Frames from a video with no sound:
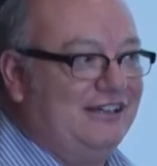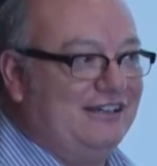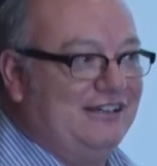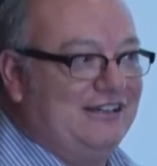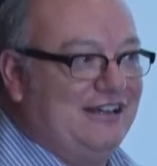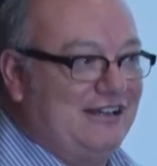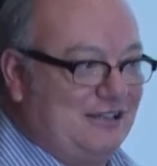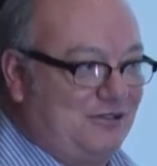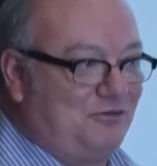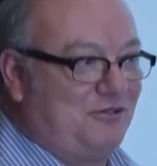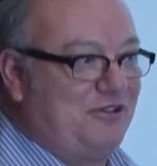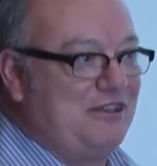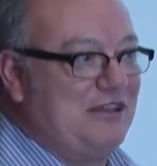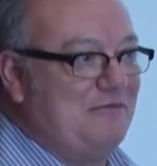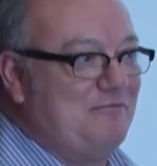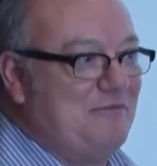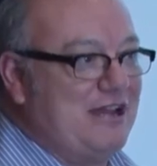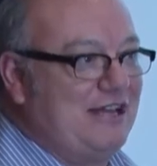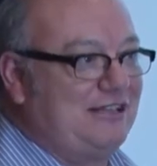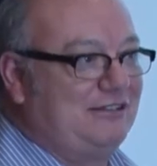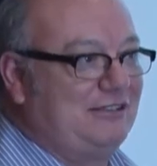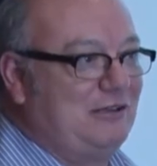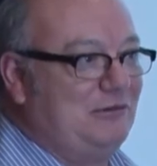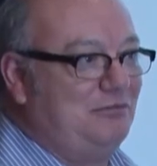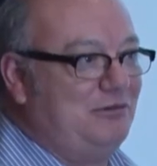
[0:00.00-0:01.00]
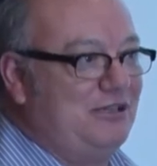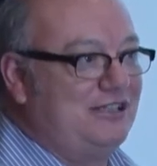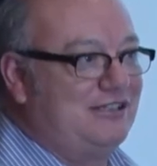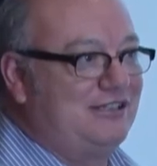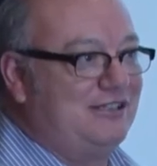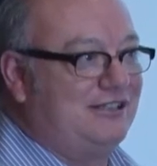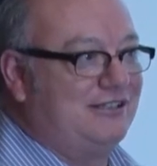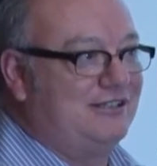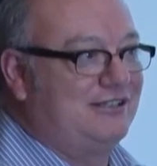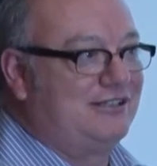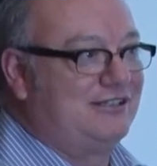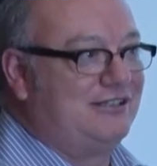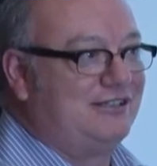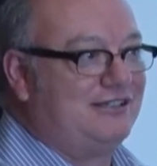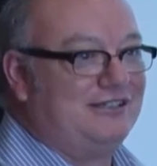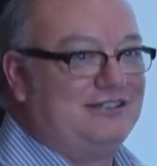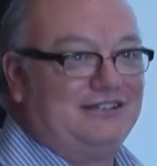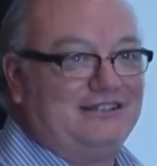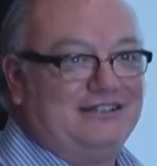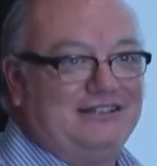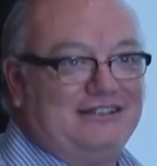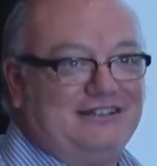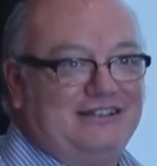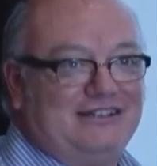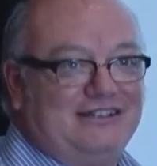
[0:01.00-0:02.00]
That's where they make their business.
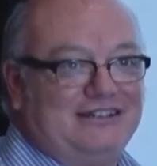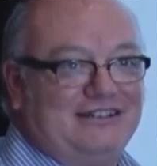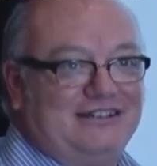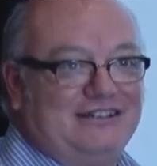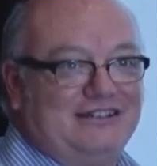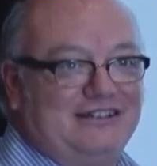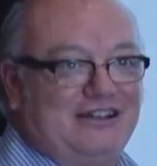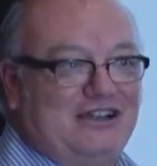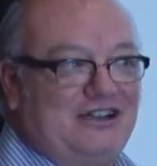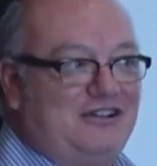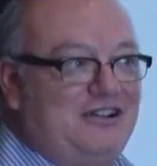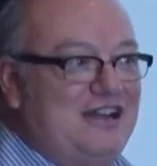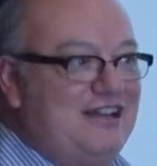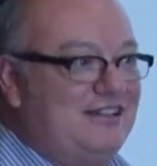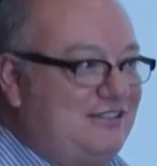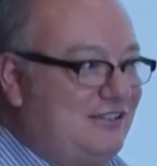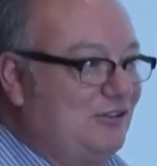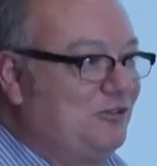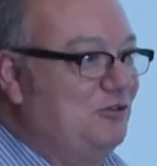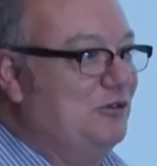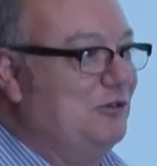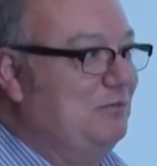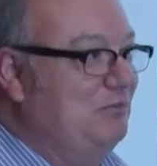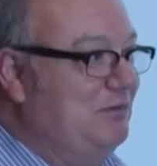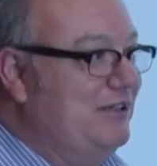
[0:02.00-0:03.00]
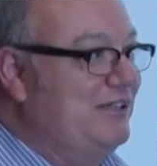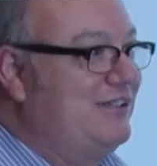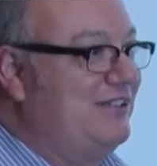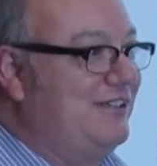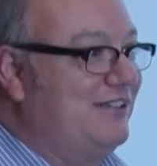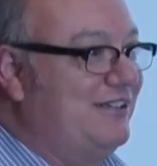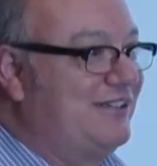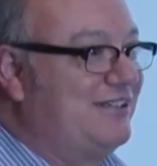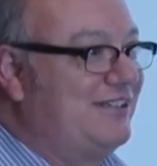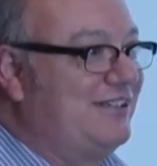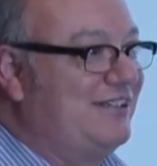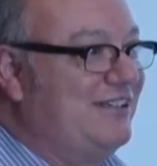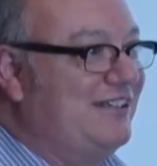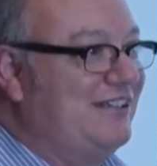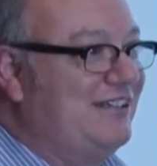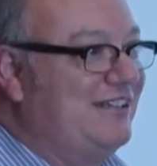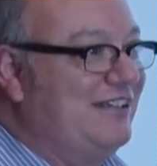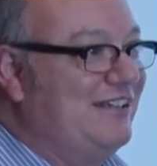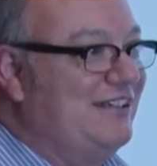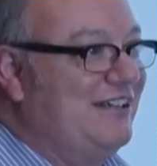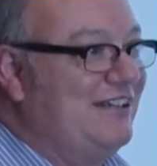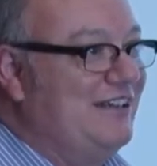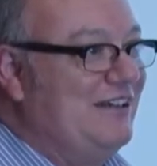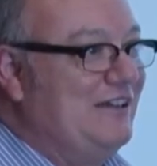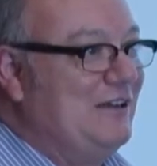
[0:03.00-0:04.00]
All right, it's a good business.
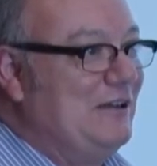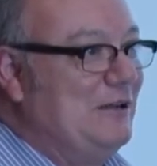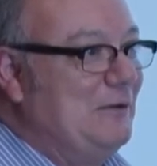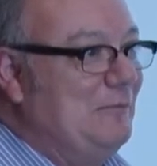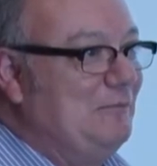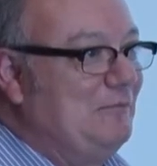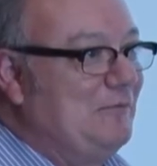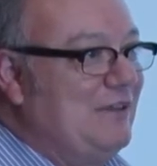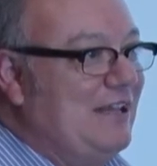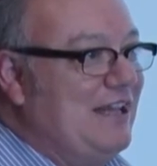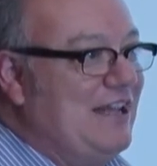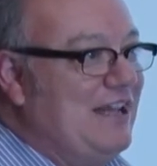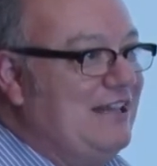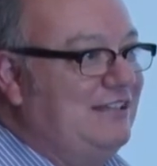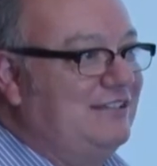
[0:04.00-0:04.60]
And